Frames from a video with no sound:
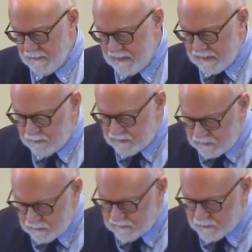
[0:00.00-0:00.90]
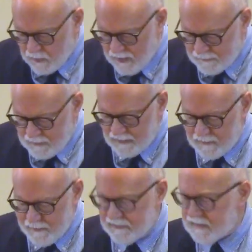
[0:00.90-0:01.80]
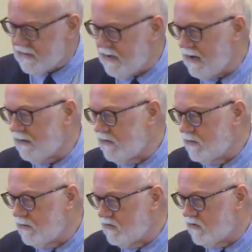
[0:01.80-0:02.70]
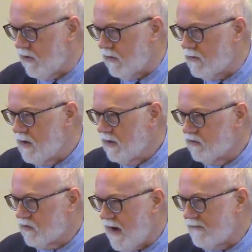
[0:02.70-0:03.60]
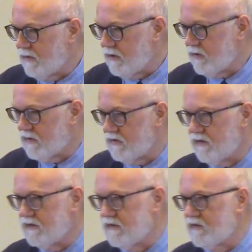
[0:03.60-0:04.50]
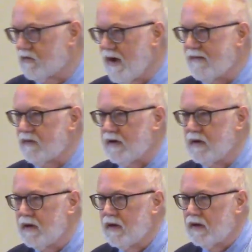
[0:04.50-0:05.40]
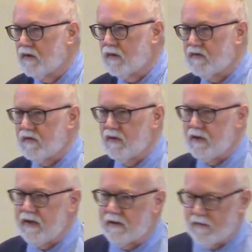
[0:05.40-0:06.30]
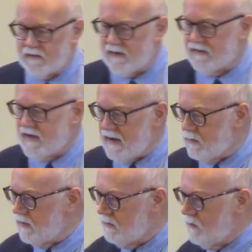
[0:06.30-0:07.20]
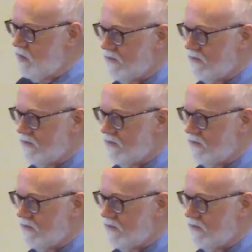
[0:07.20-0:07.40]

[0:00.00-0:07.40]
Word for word: And it was used primarily about the care you would show traveling Christians and traveling Christian leaders as they would move